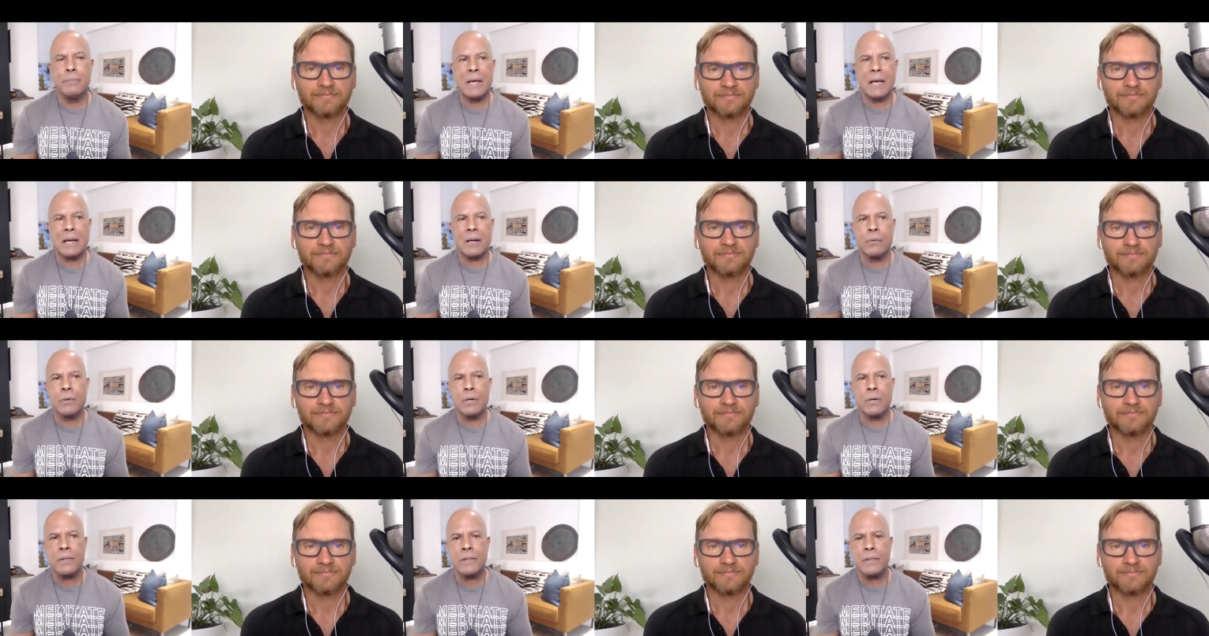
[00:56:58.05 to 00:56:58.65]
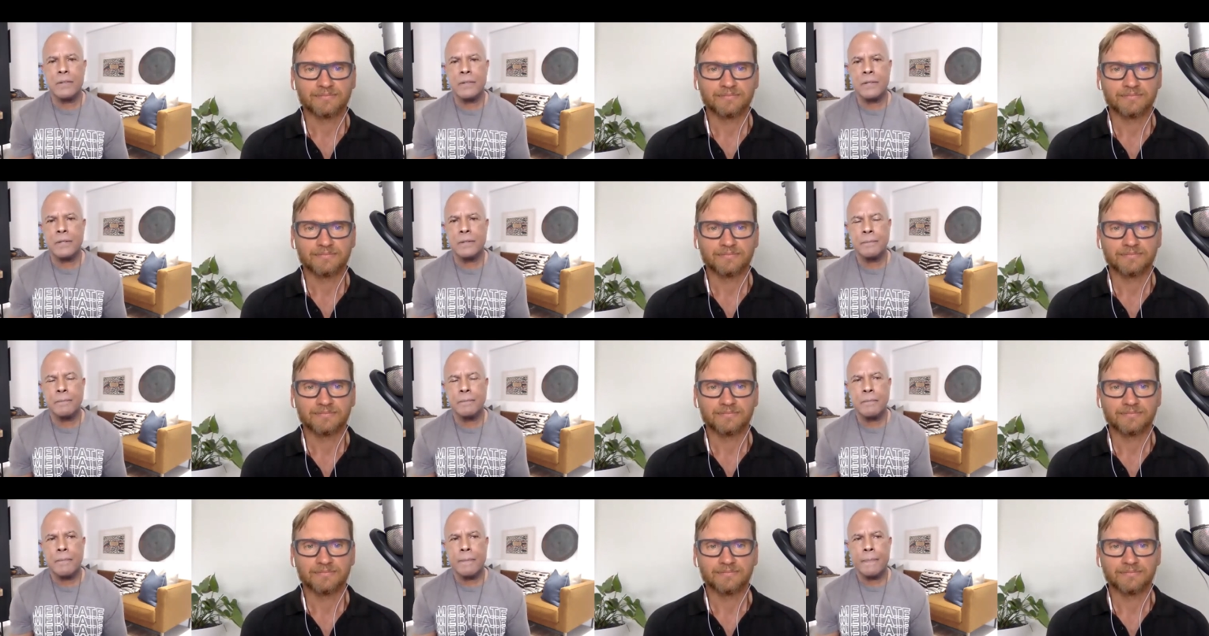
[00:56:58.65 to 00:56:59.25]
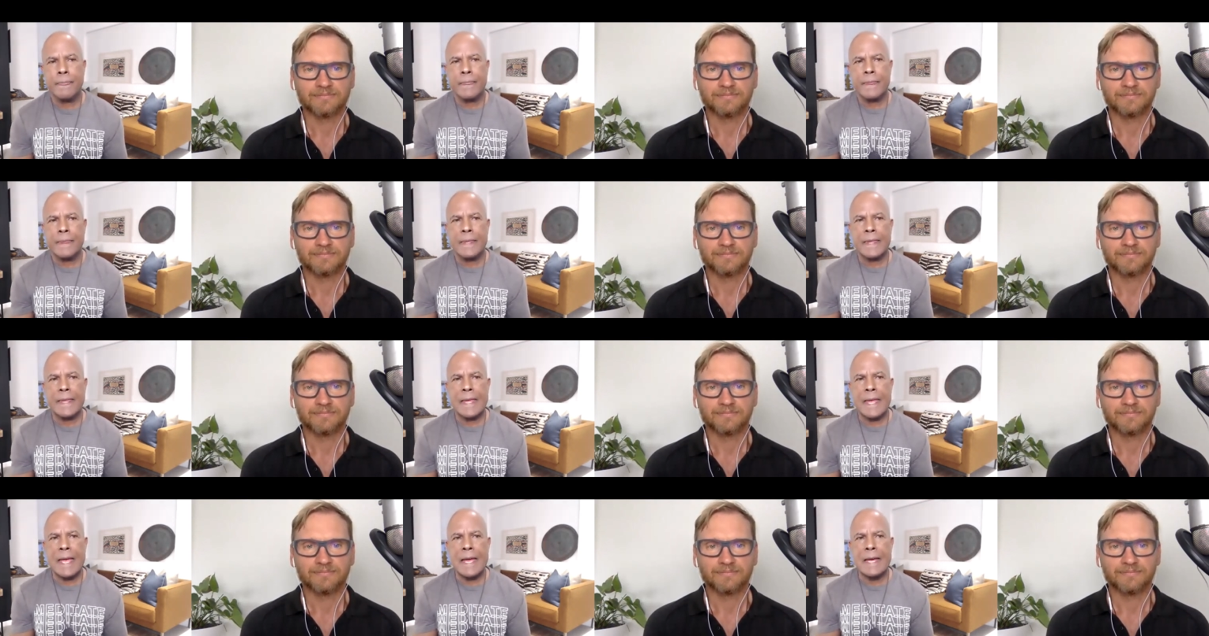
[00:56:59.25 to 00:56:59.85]
Speaker 1: Beckwith.
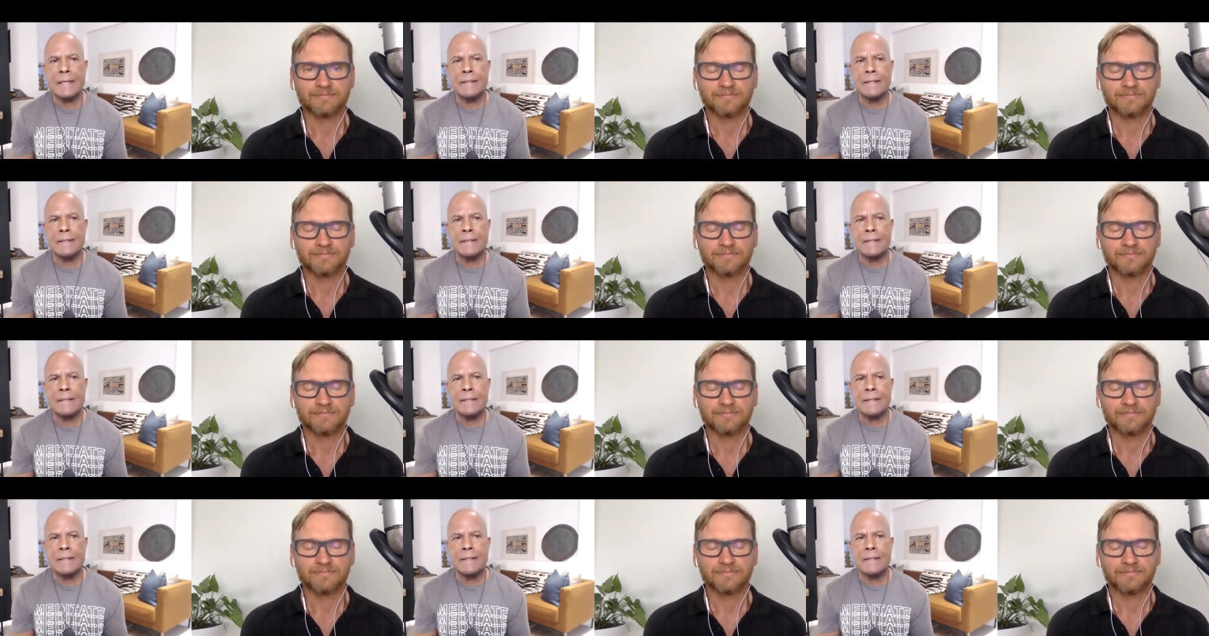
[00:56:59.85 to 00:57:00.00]
And